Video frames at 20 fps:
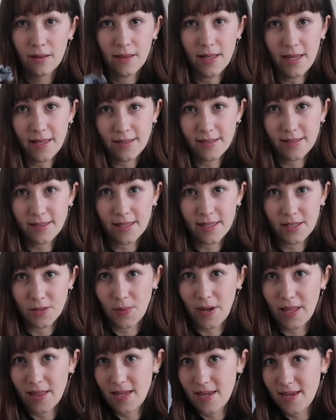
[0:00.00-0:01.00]
this is
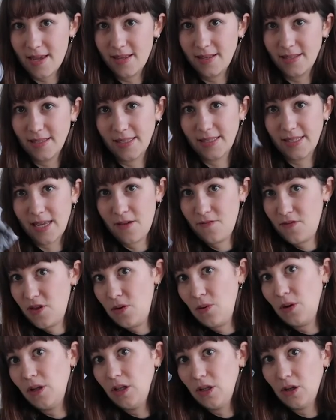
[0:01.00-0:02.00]
where these save
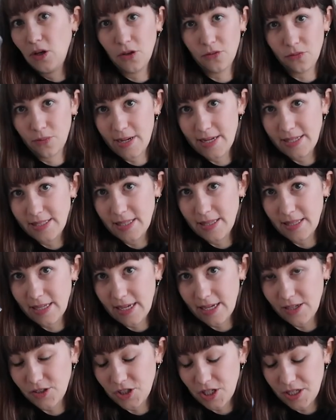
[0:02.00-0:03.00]
you a lot of waste in the
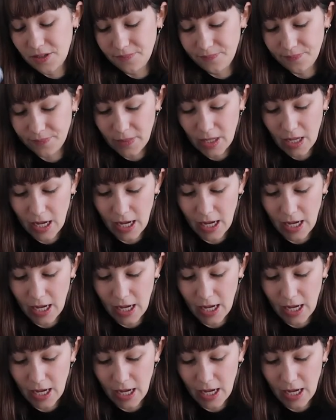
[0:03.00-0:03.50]
kitchen.